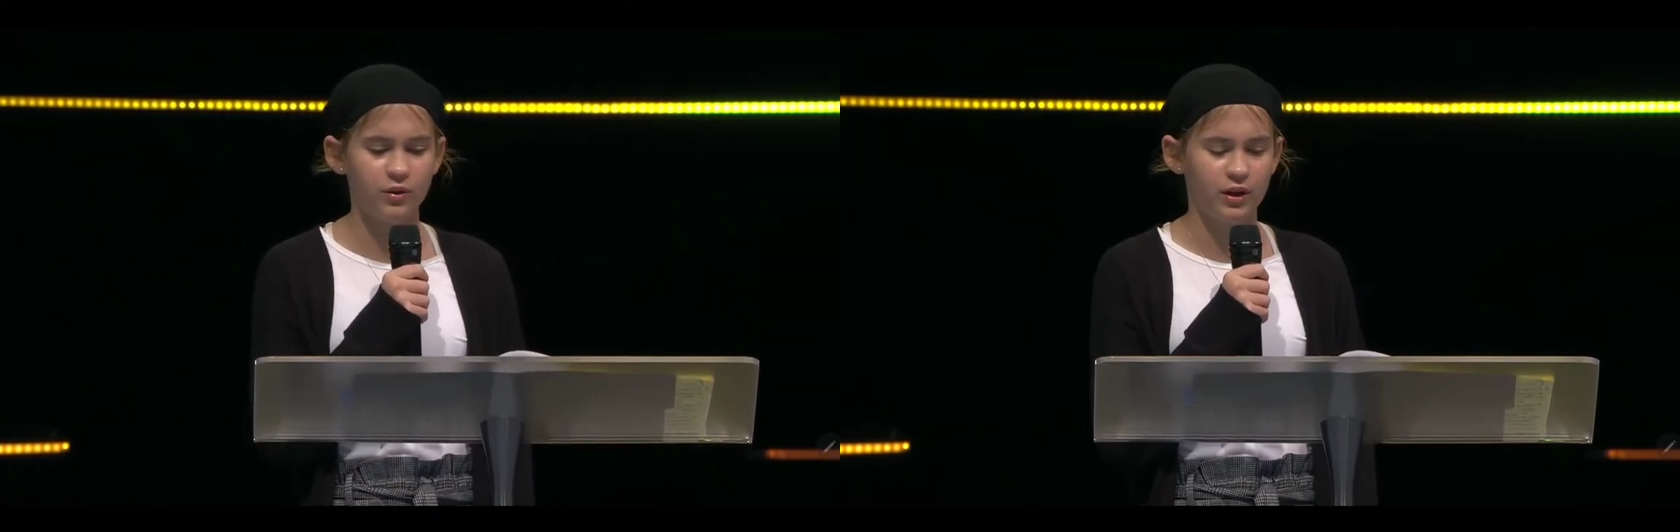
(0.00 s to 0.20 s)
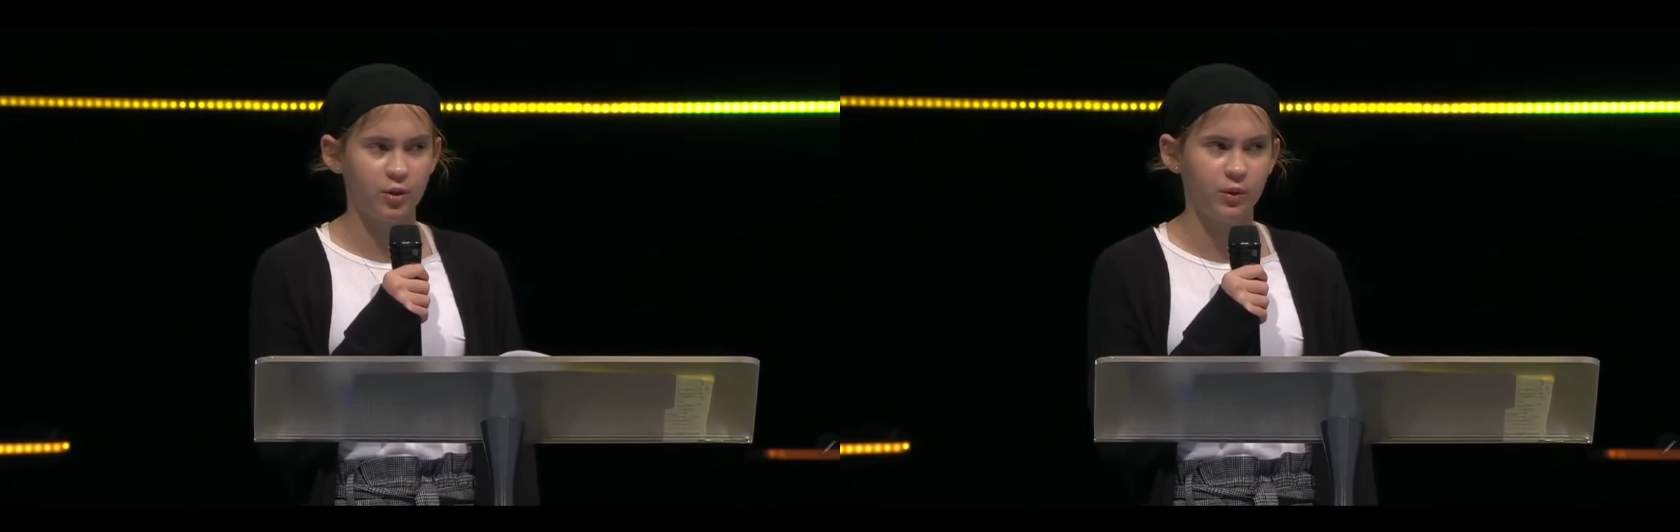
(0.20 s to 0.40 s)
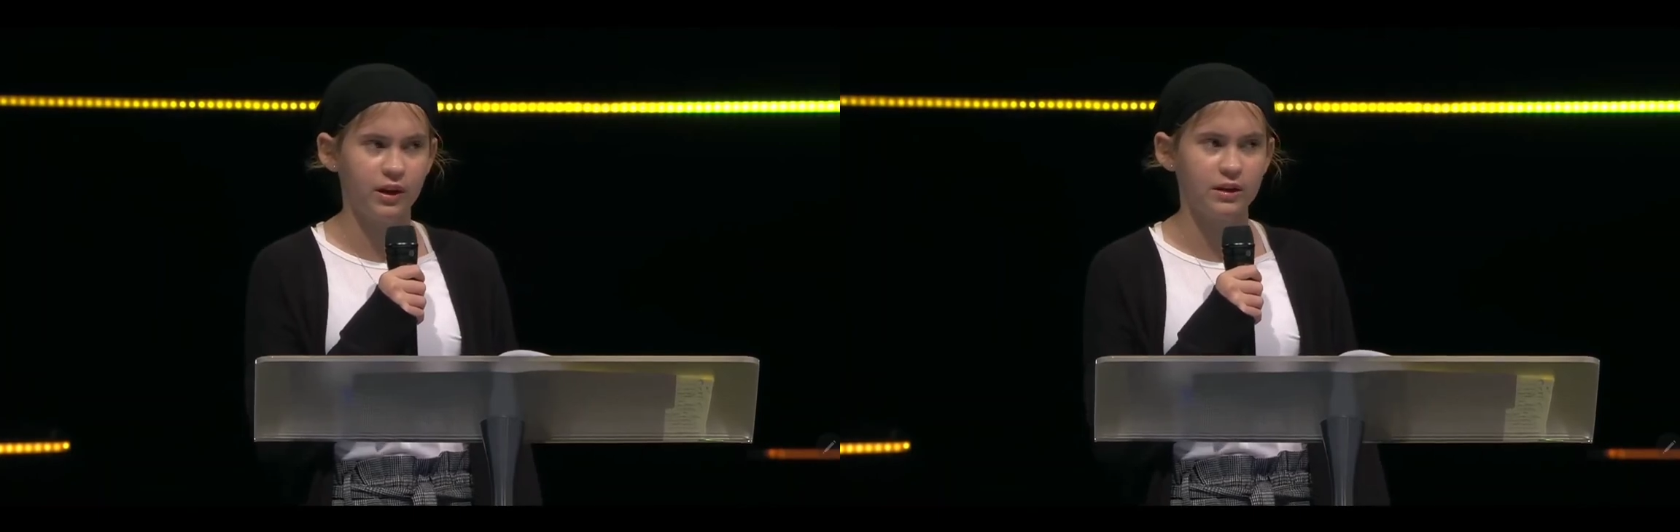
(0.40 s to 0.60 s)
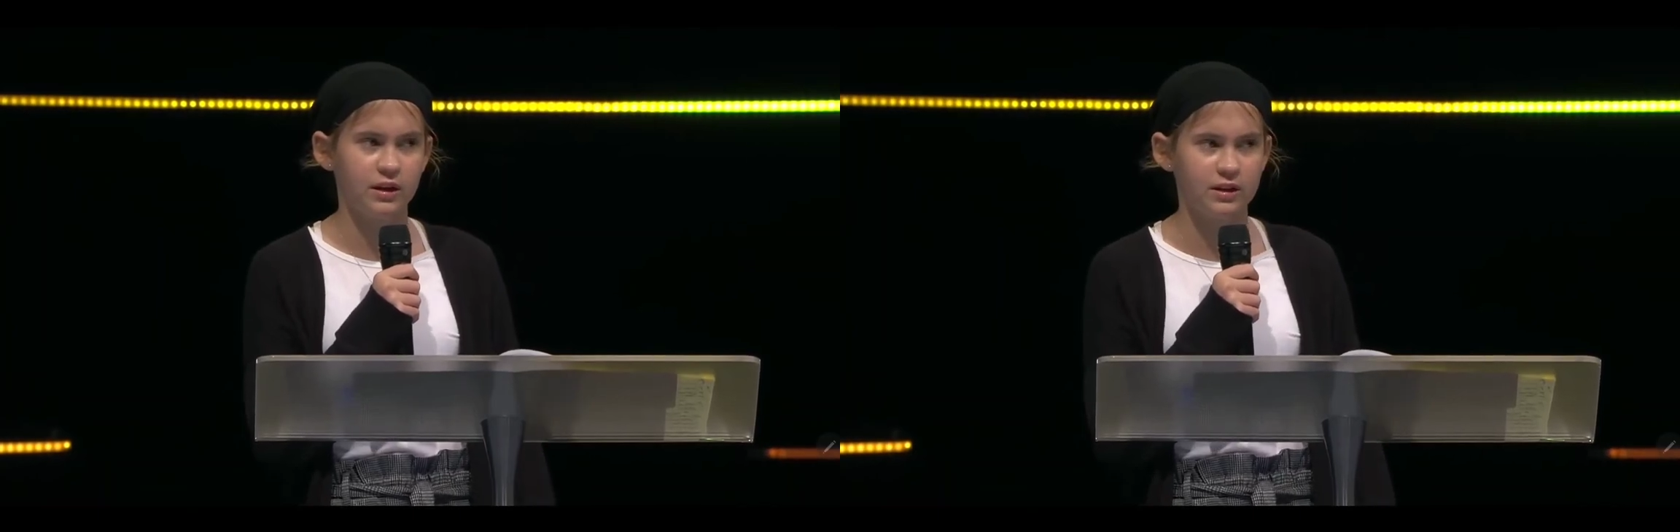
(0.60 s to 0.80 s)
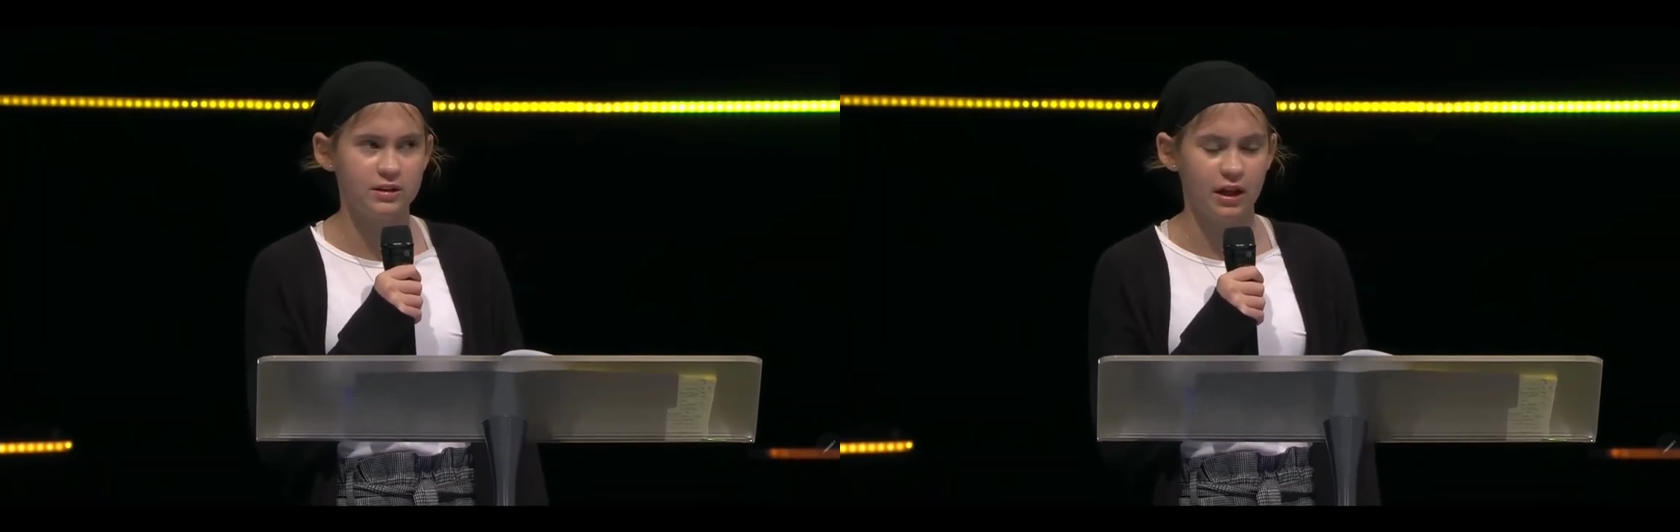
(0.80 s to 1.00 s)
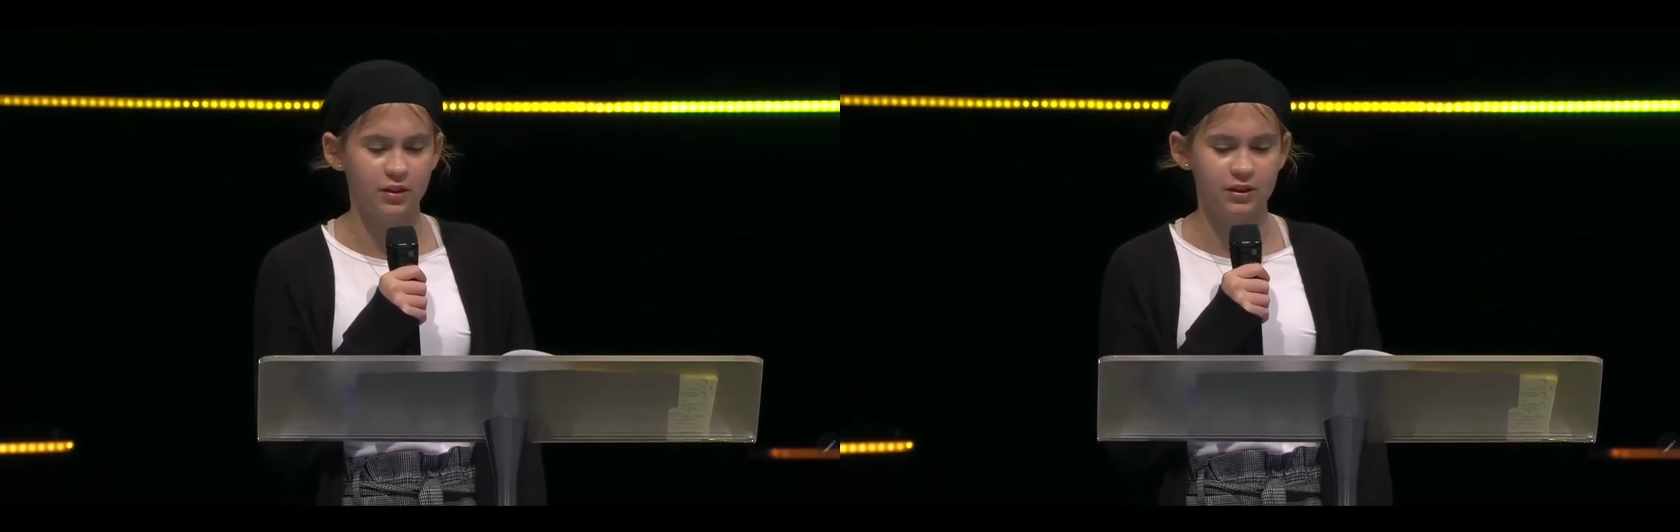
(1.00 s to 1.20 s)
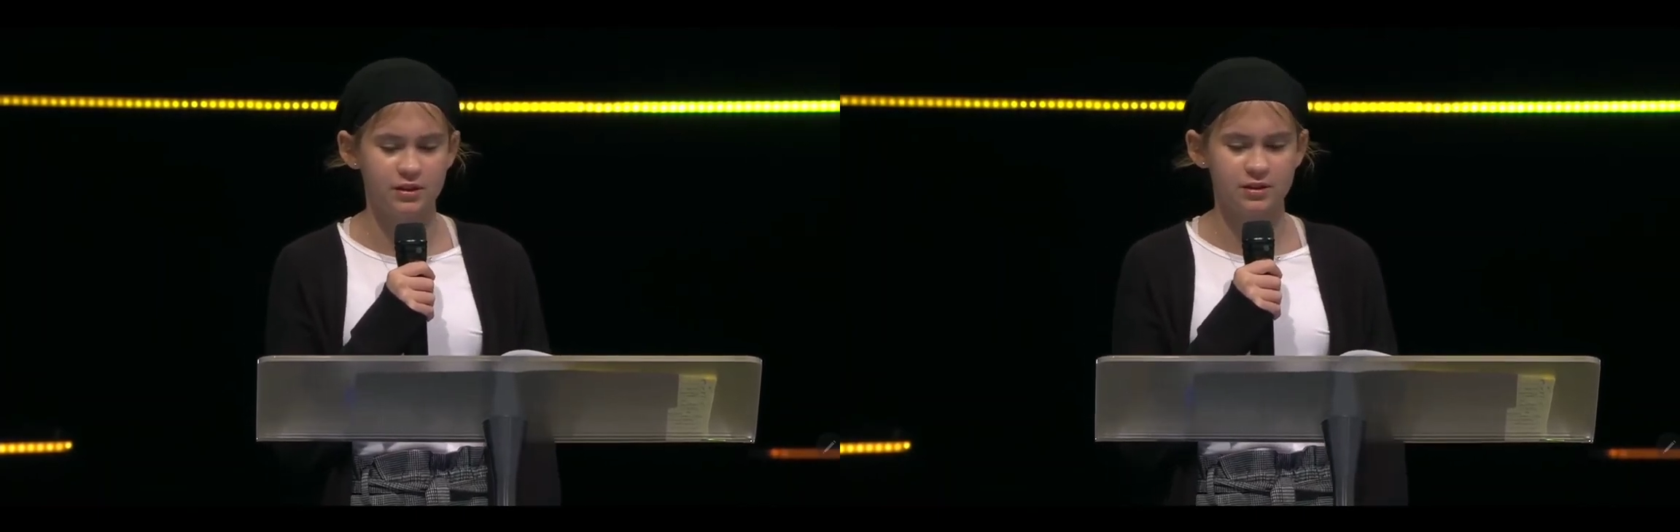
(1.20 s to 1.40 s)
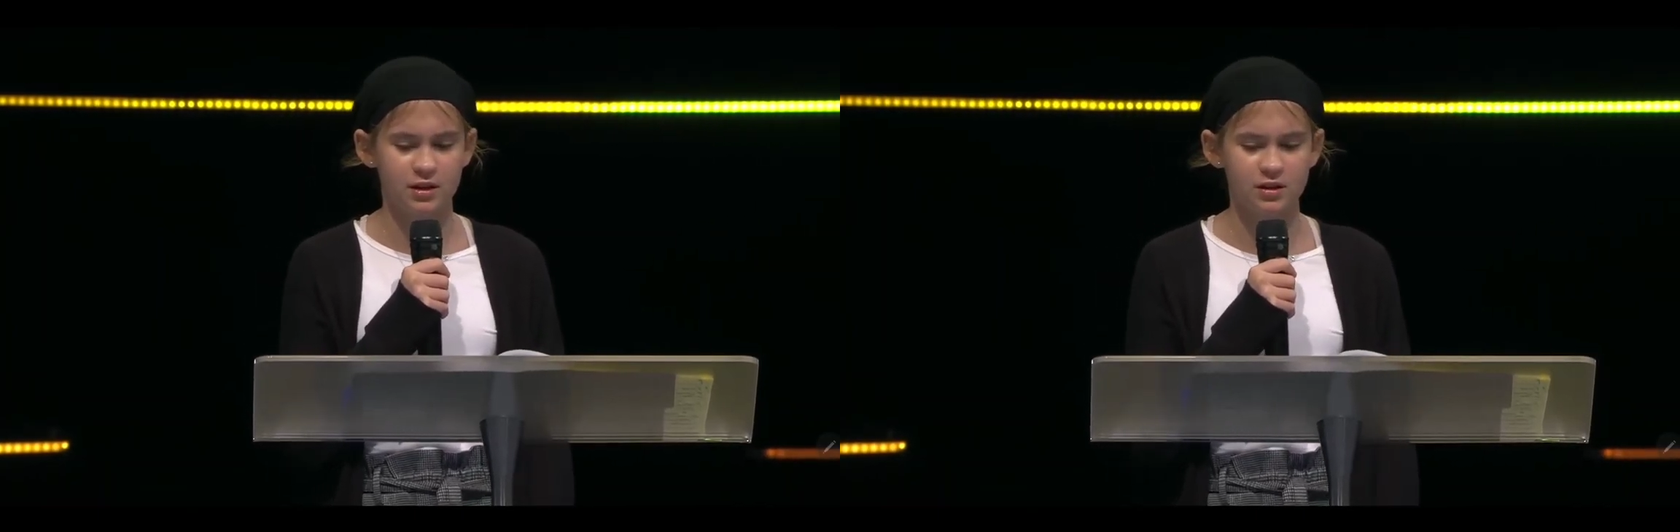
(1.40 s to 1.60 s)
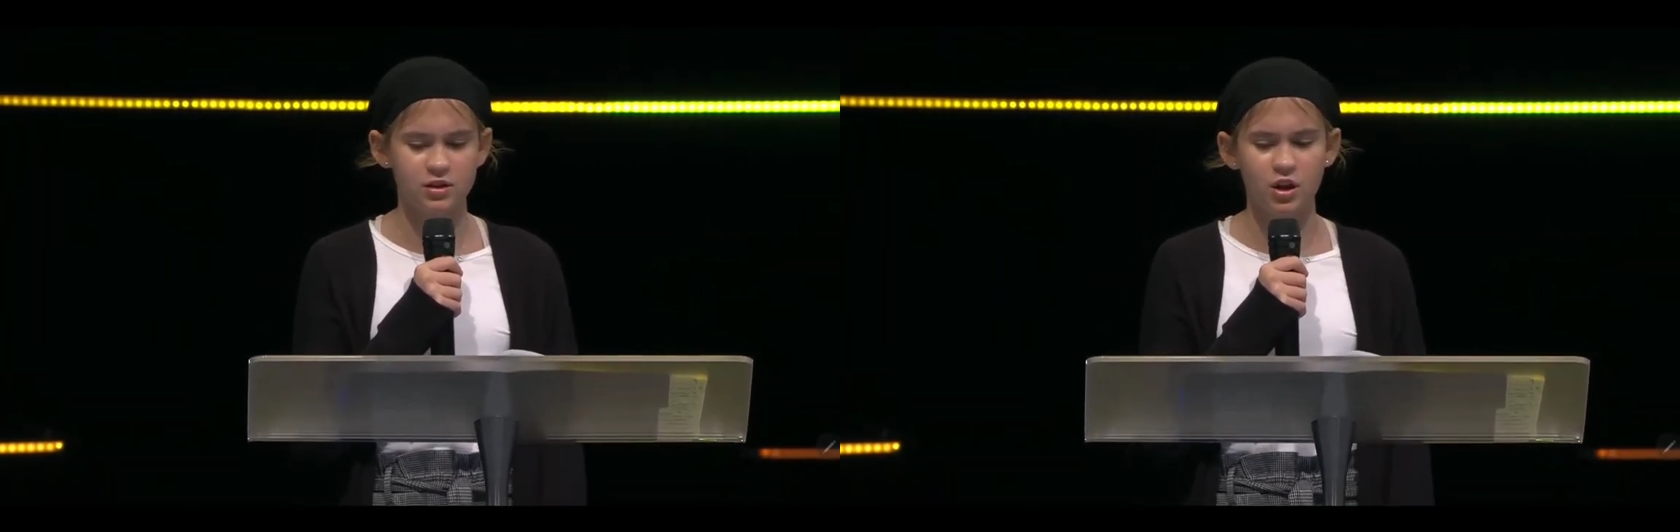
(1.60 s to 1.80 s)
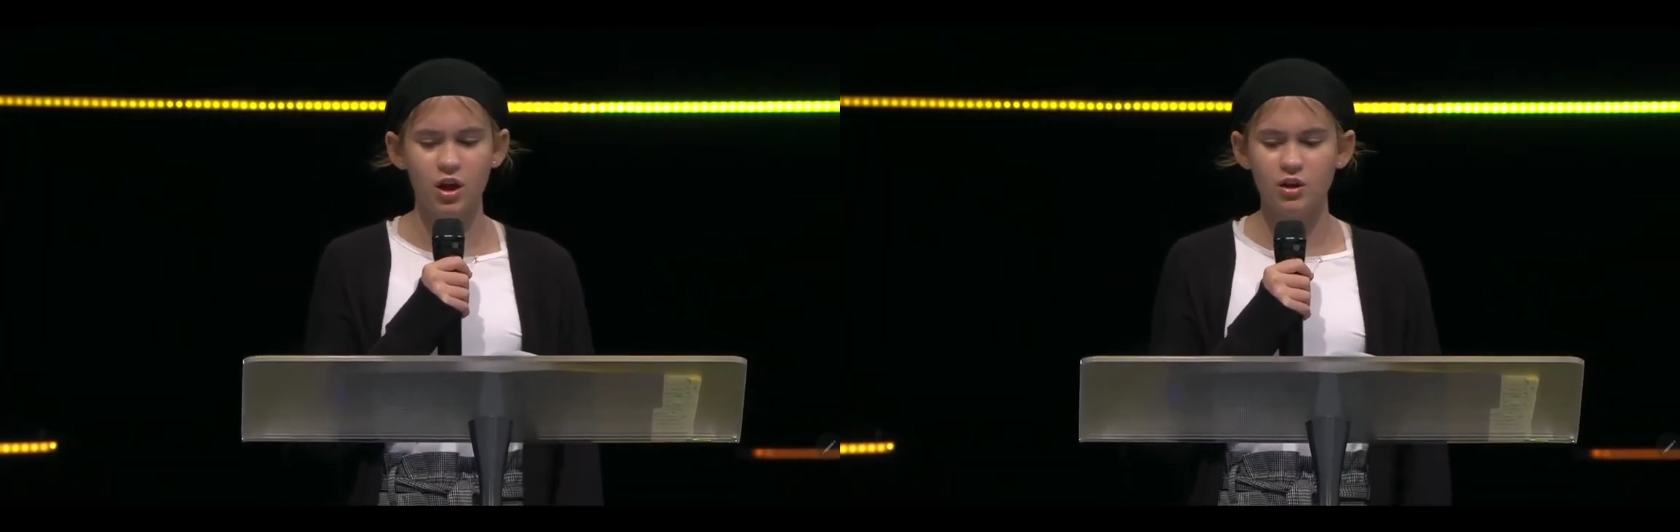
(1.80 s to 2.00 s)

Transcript: that you were going to get a deadly disease,